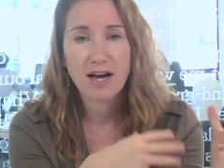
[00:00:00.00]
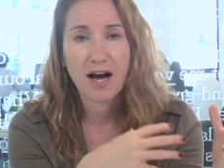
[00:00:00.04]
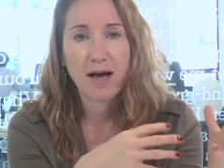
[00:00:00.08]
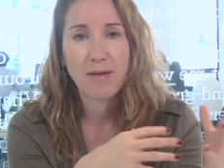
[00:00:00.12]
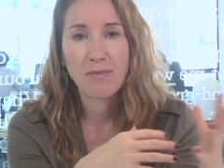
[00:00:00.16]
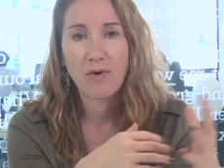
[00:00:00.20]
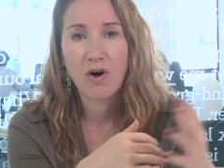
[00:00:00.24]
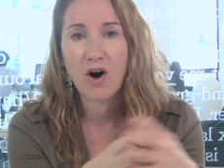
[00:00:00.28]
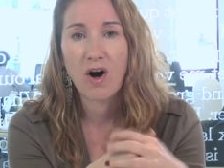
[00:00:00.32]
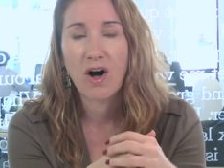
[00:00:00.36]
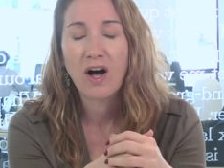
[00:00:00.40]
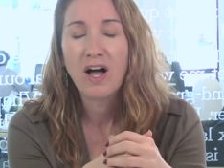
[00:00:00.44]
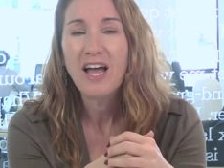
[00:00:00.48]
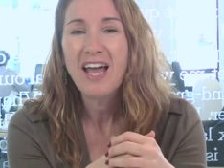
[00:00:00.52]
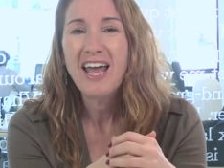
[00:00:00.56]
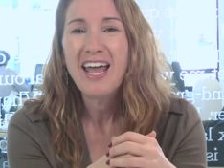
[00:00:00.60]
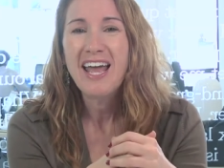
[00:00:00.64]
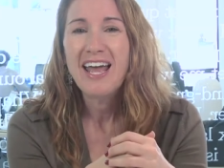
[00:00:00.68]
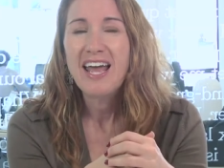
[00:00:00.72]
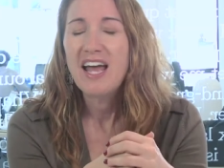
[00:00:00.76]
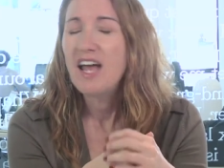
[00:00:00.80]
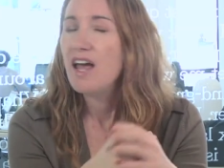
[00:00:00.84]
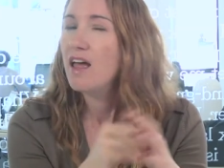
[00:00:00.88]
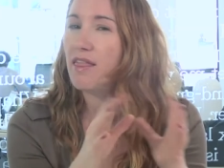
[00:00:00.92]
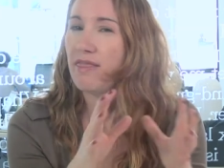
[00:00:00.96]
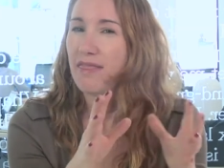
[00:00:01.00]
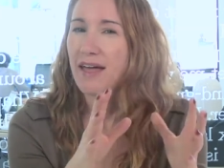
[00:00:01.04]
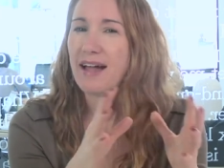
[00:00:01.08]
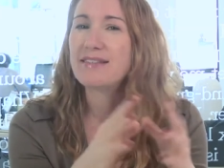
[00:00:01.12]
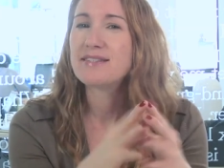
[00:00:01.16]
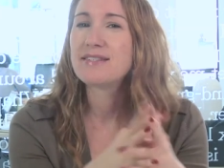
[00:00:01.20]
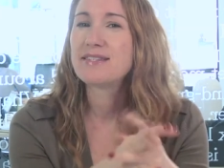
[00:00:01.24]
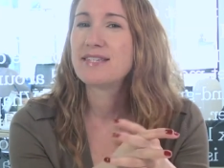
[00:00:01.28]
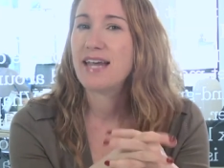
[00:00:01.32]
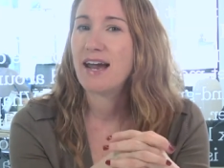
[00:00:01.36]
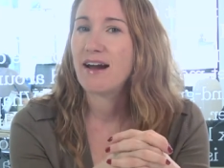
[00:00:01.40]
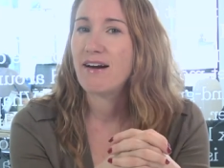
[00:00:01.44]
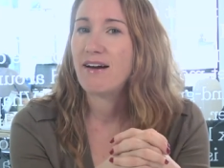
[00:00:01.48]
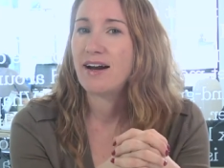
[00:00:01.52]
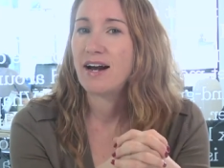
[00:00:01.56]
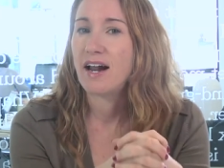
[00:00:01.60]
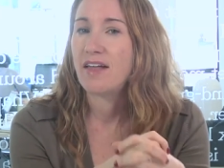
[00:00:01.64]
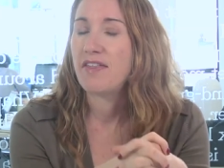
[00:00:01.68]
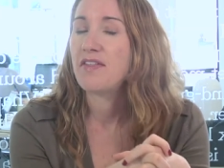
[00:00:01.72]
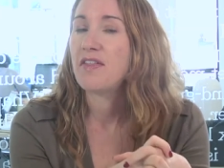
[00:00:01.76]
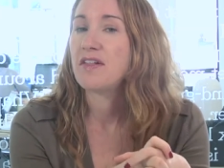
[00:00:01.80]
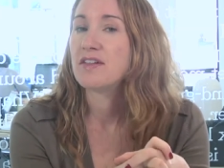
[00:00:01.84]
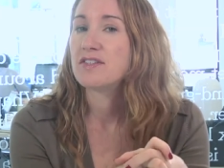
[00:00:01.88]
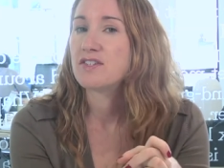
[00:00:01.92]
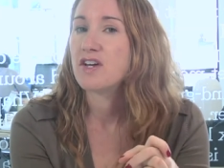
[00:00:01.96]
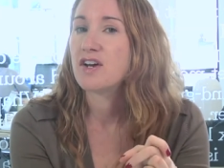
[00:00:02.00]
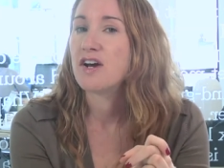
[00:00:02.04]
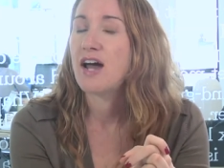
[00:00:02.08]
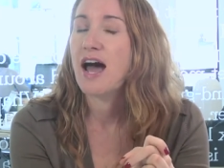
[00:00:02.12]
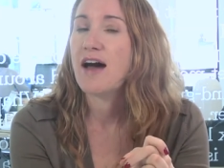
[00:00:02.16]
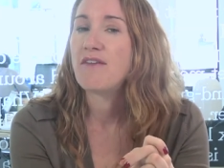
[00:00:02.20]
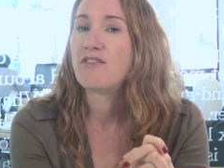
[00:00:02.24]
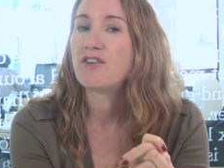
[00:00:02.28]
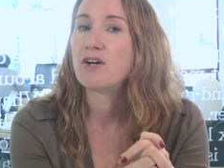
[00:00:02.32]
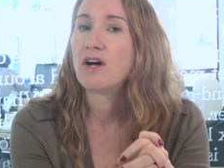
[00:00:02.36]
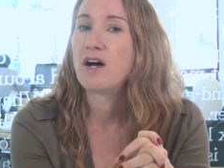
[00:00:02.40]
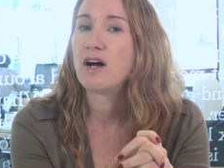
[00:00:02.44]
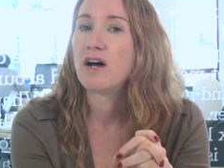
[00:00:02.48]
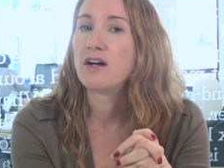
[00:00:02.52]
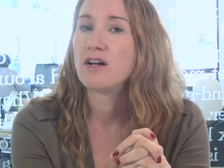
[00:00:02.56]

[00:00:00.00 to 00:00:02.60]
eyeball, that's scary. And I think that's going to have a,